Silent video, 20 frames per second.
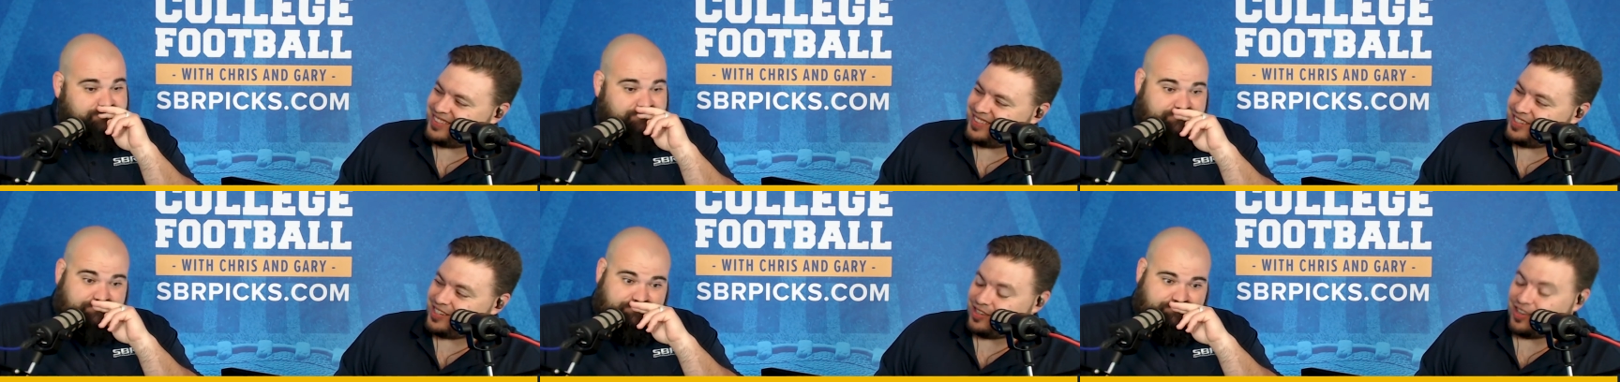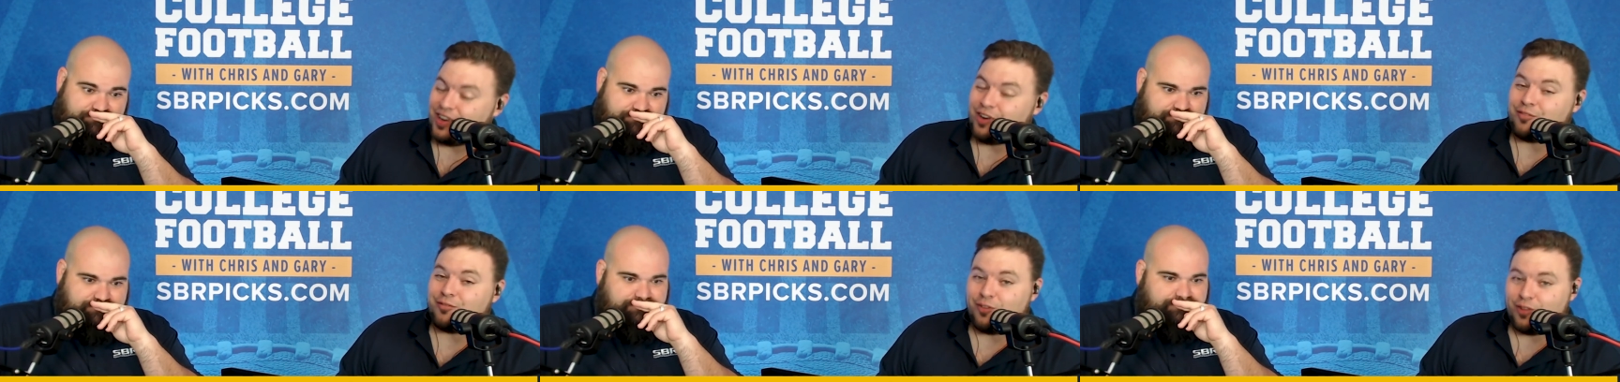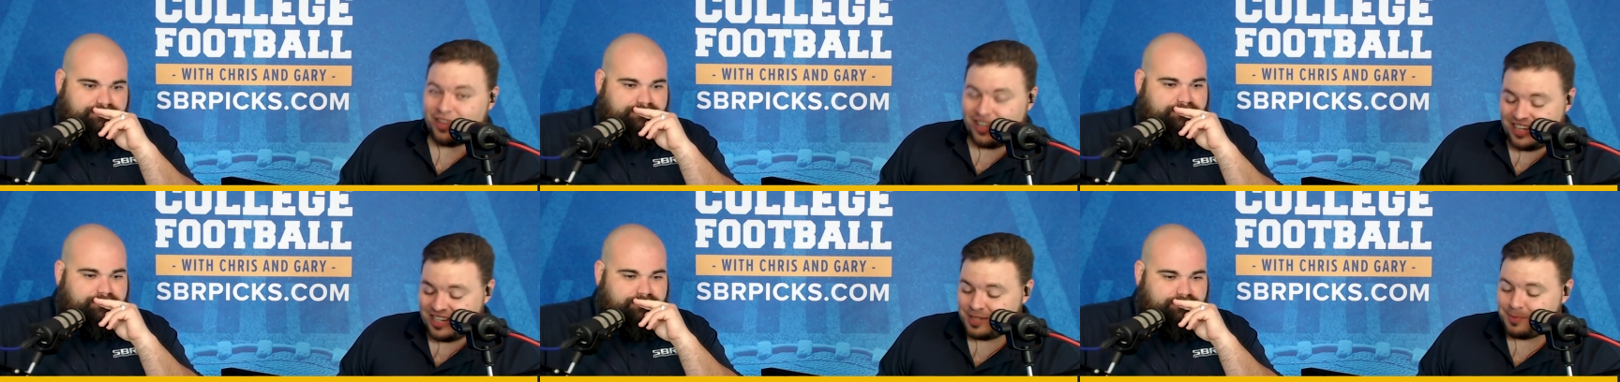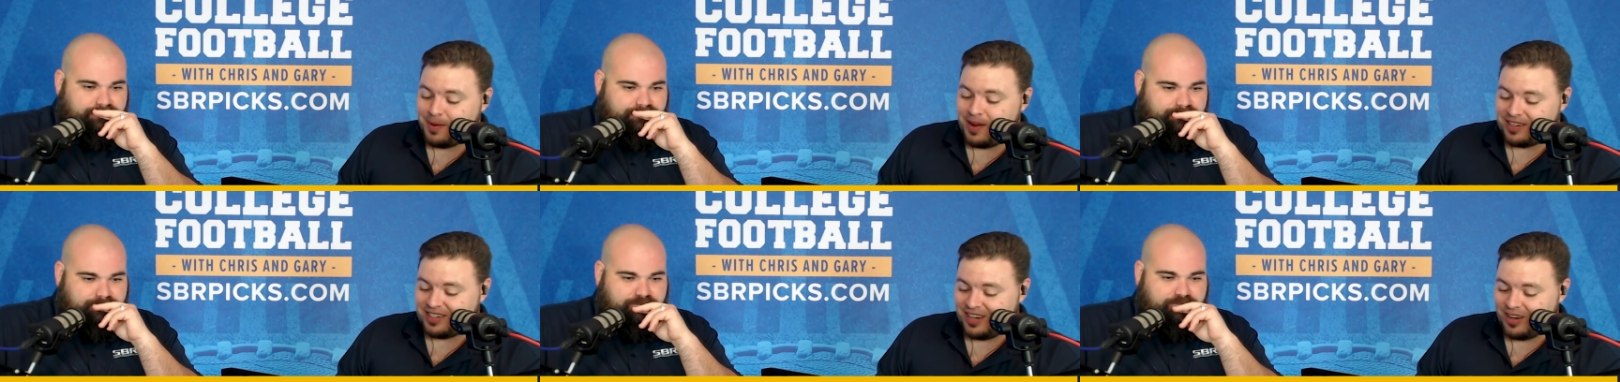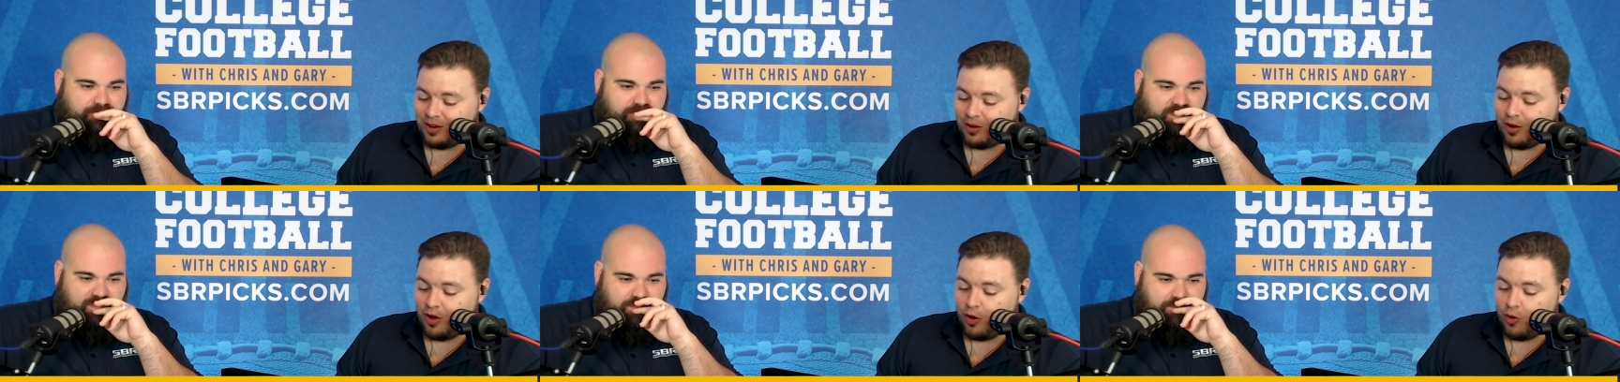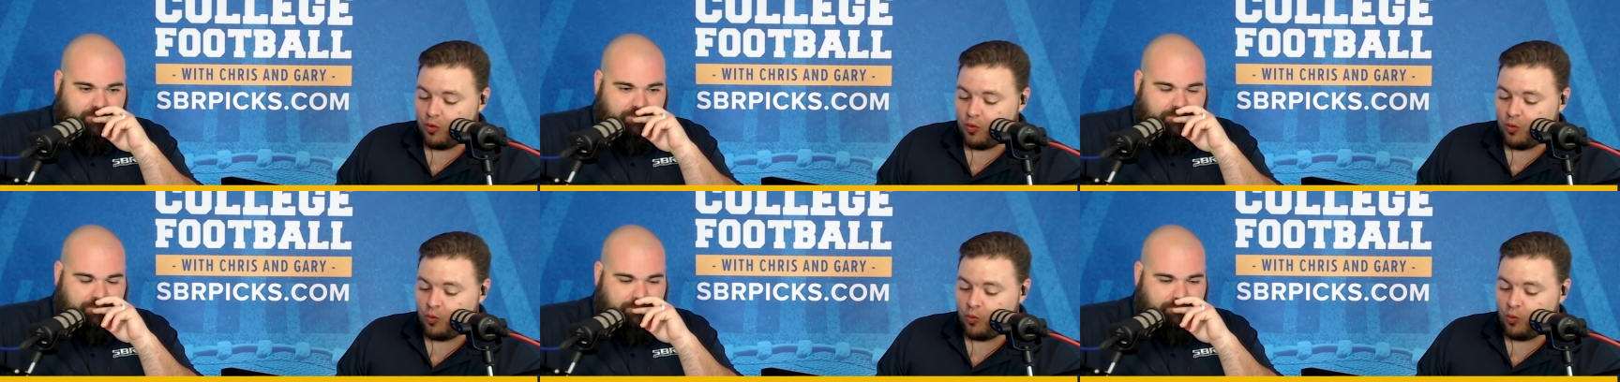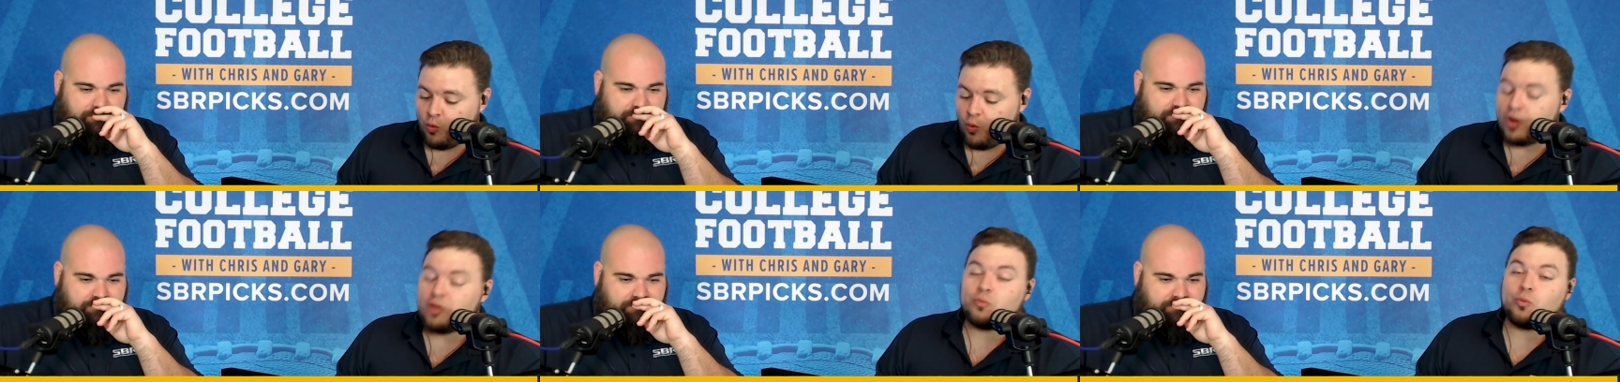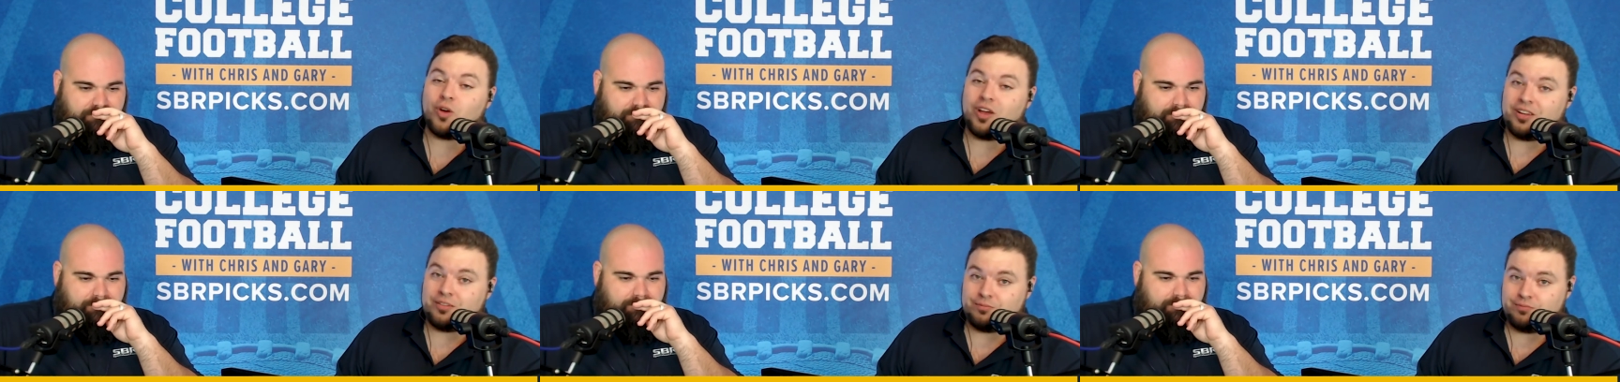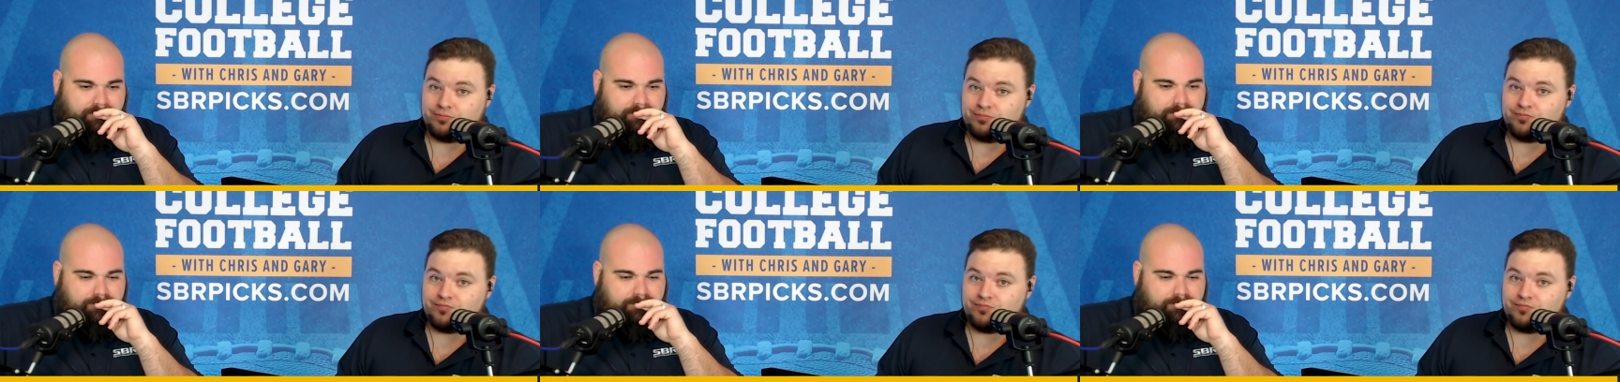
Speaker 1: So they are fully expecting 1 win.